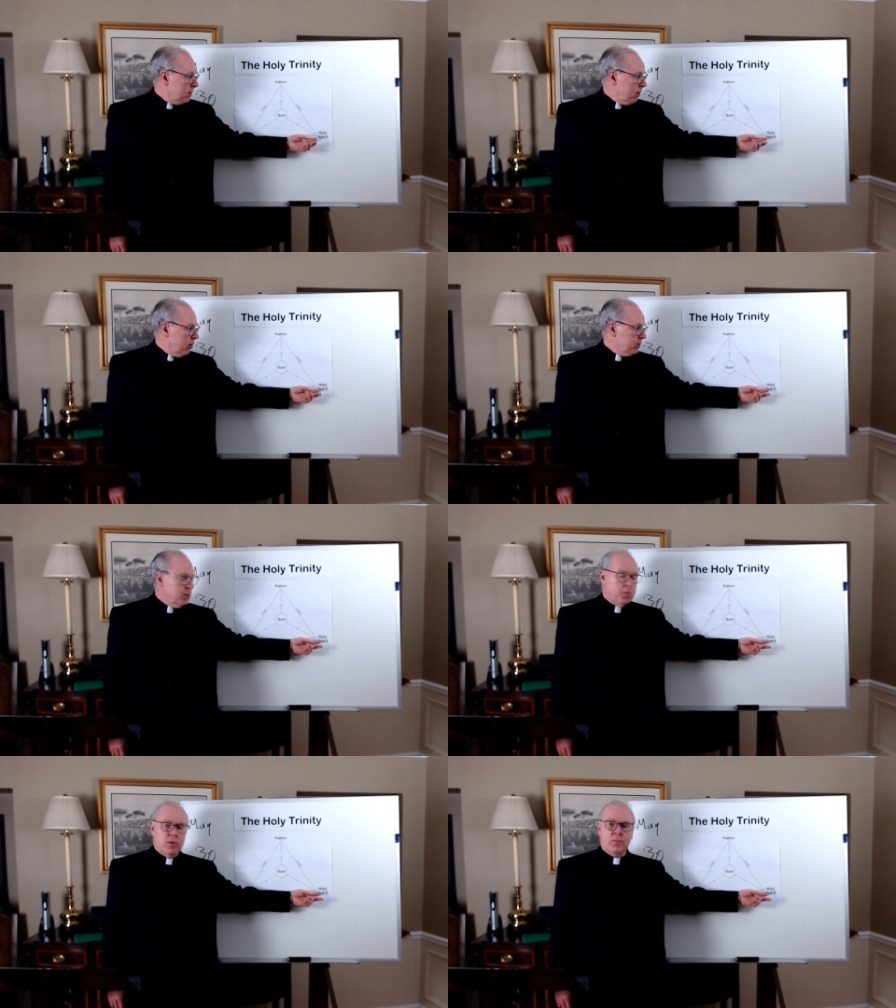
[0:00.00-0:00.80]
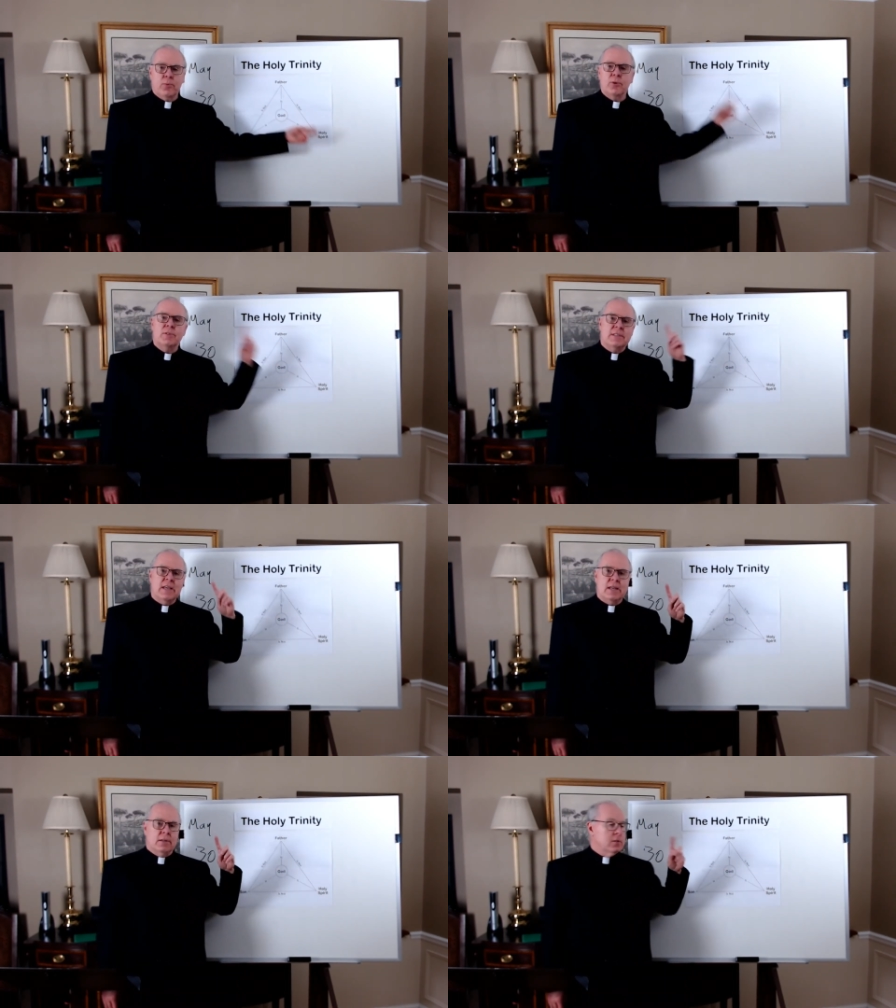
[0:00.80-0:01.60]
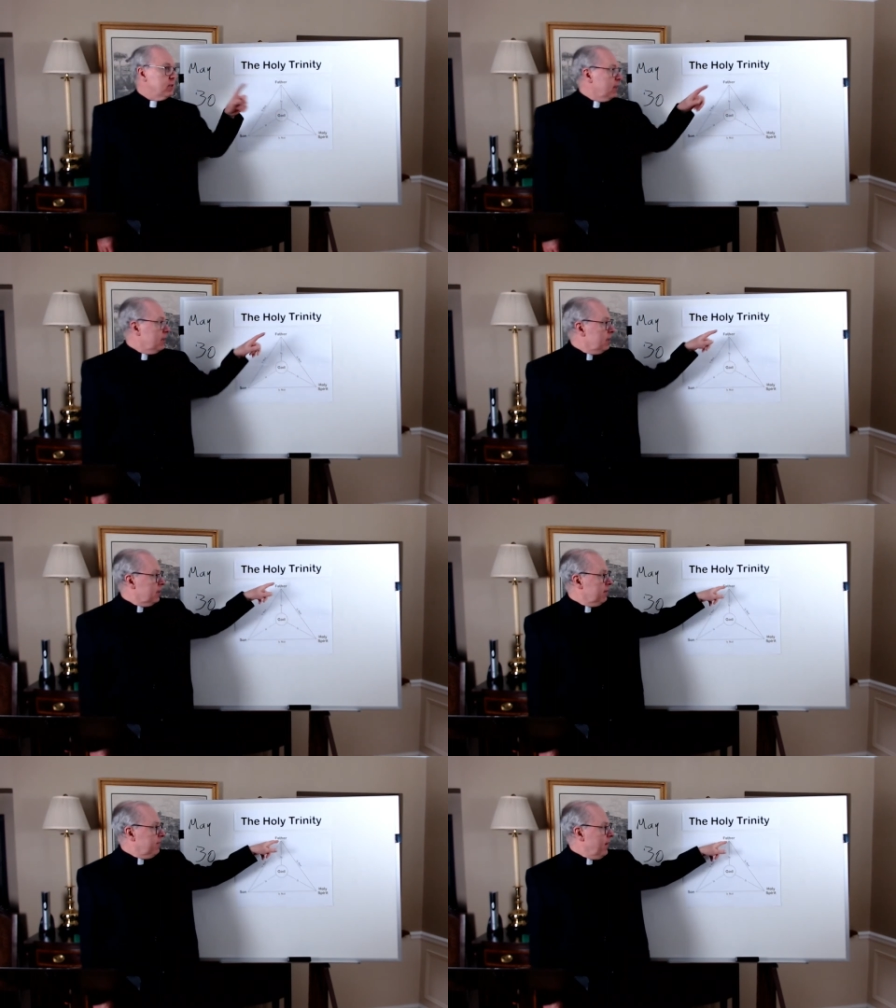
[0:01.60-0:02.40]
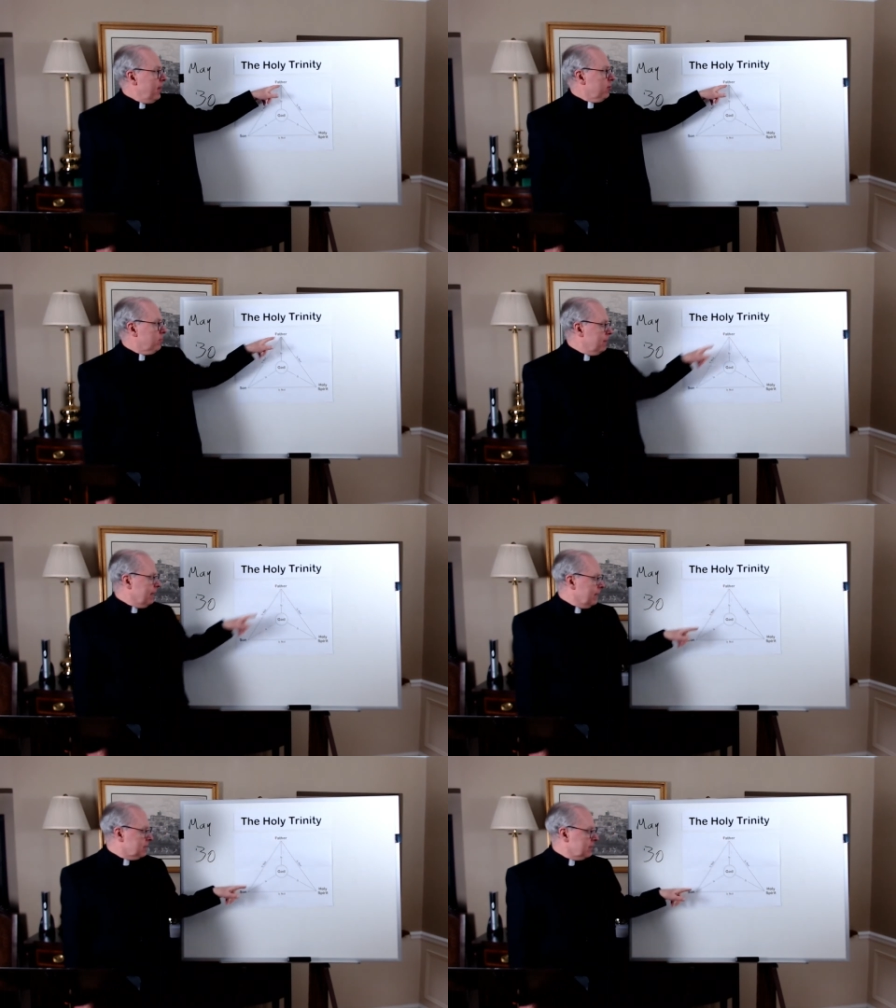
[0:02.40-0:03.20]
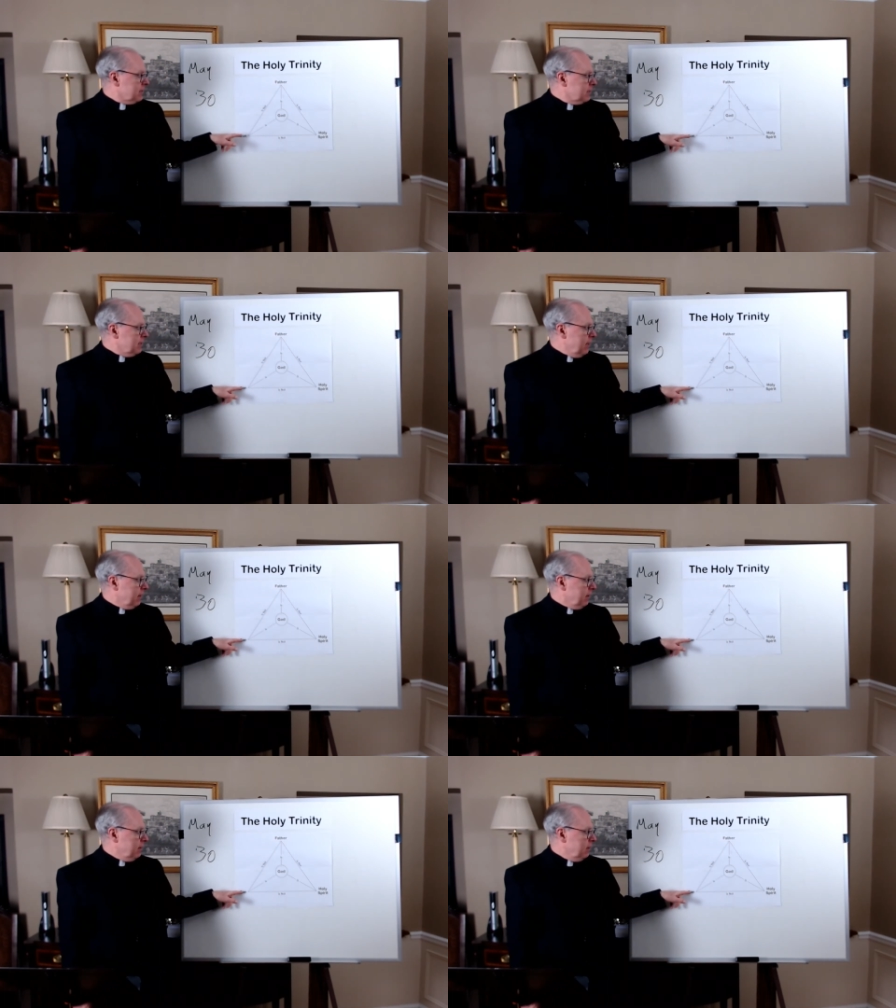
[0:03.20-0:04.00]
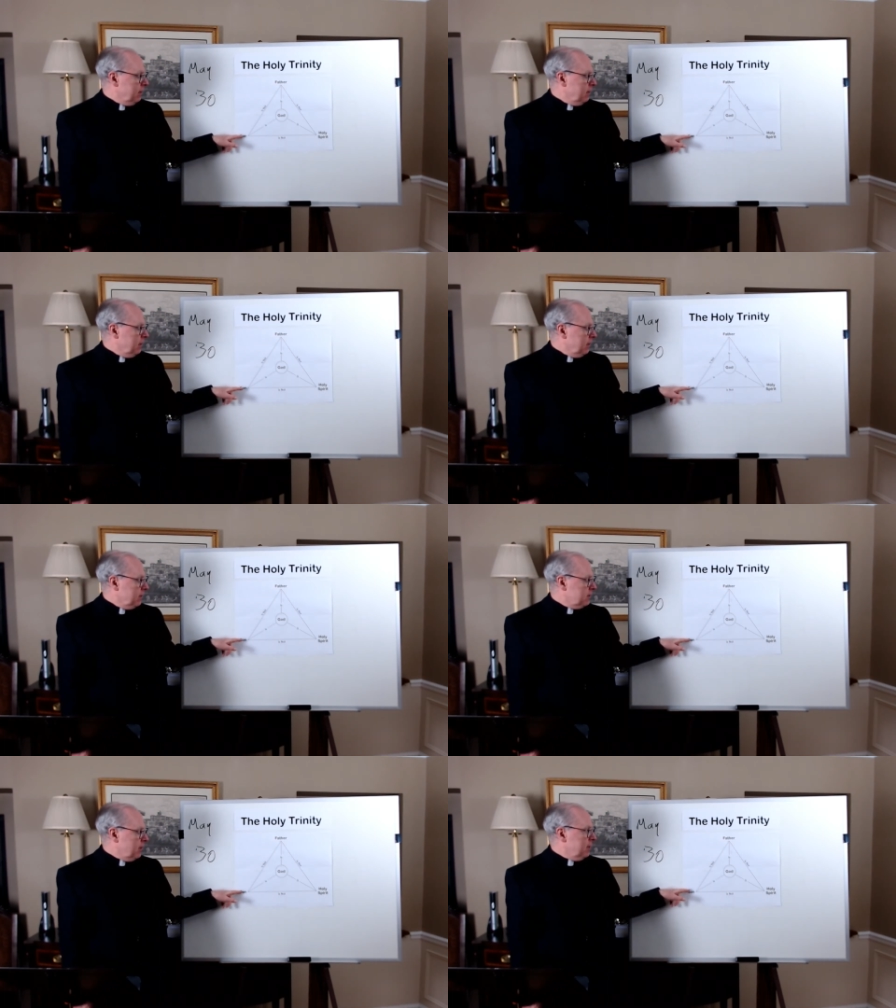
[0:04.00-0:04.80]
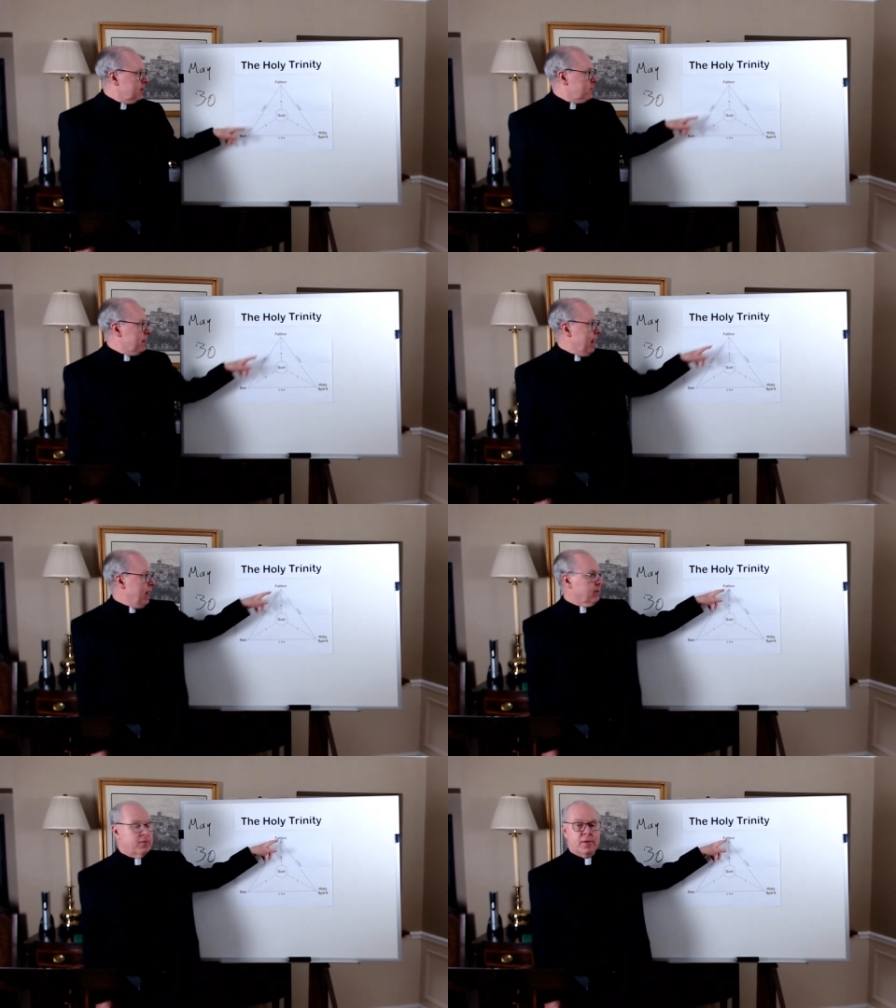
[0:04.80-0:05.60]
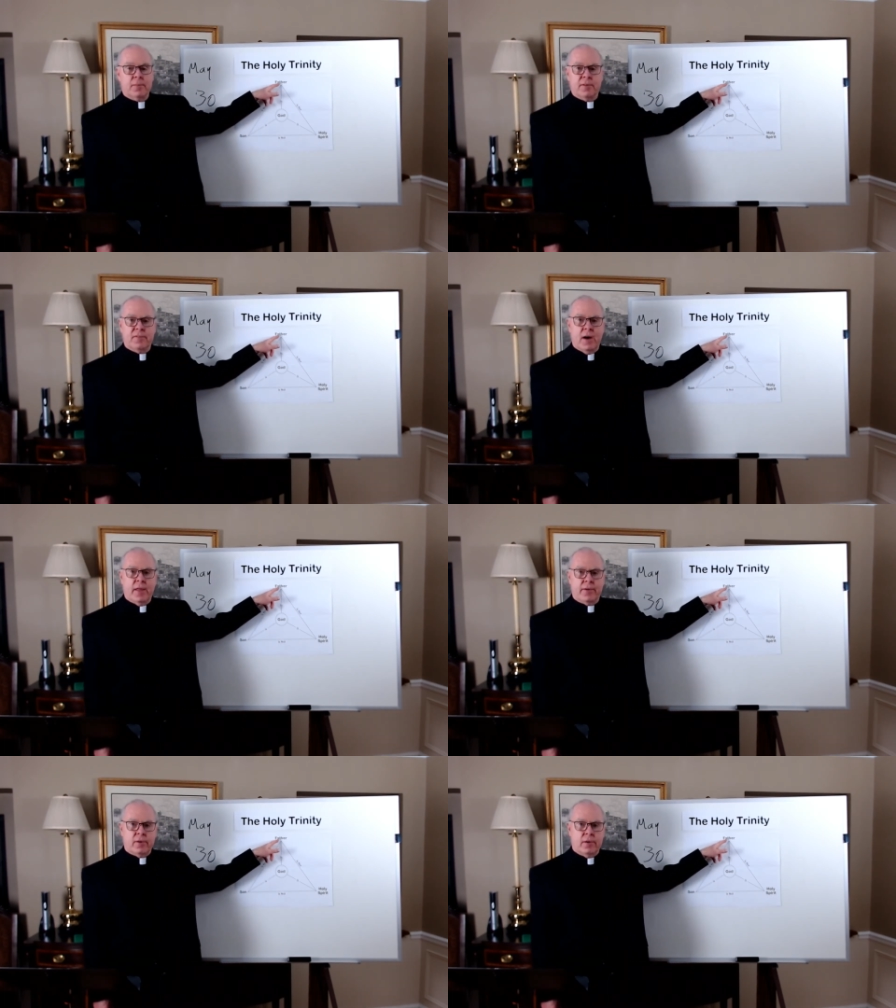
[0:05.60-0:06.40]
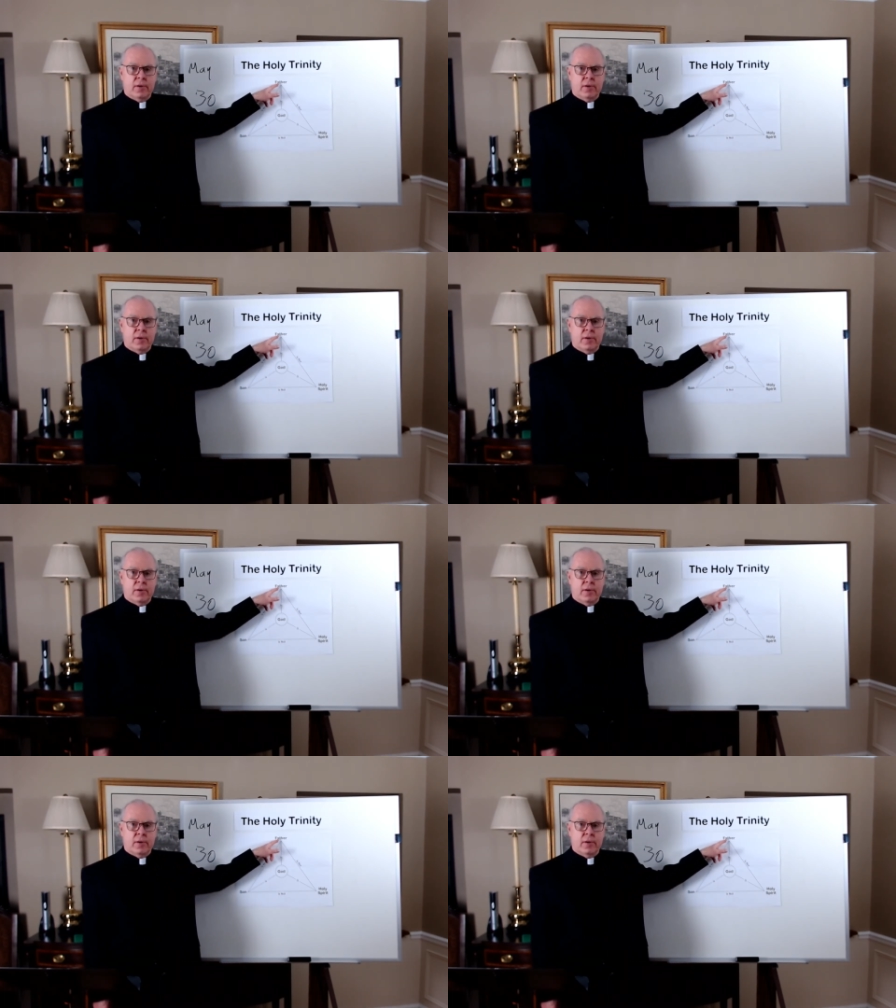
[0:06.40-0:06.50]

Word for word: The Holy Spirit proceeds. The Father begets the Son. The Son is begotten from the Father.